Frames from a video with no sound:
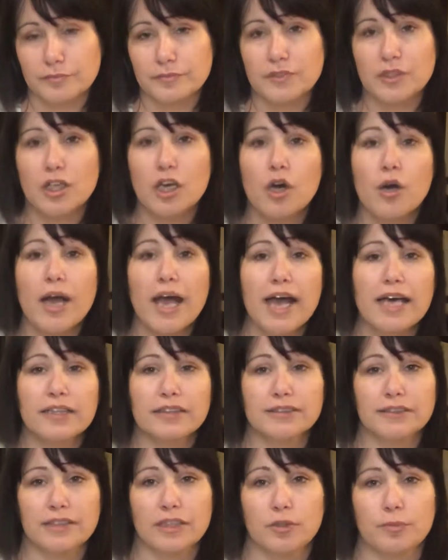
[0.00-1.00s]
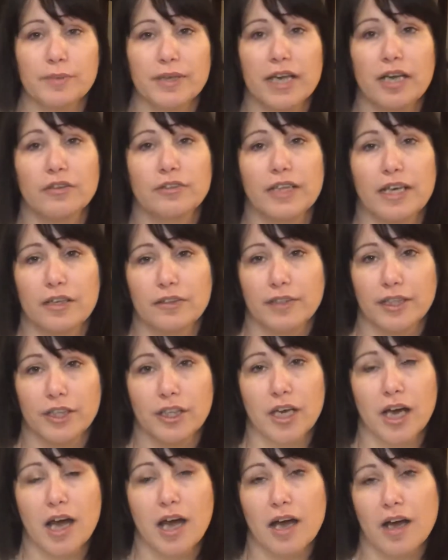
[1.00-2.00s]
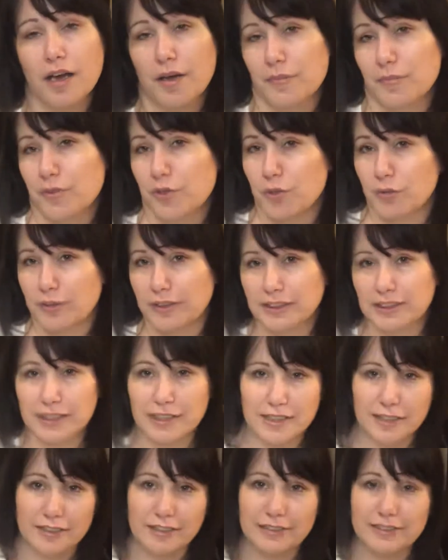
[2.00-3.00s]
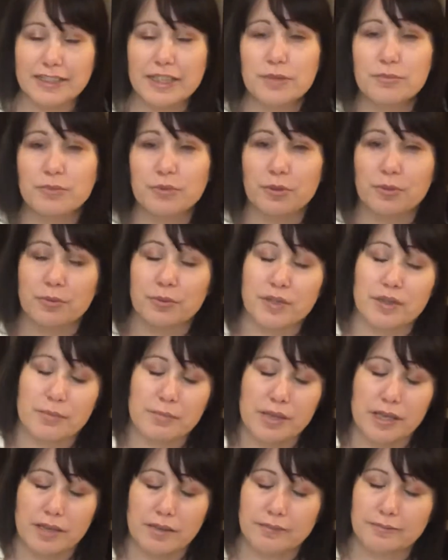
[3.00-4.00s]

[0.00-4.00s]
Go ahead and tell me out loud like you were sitting in the same room with me.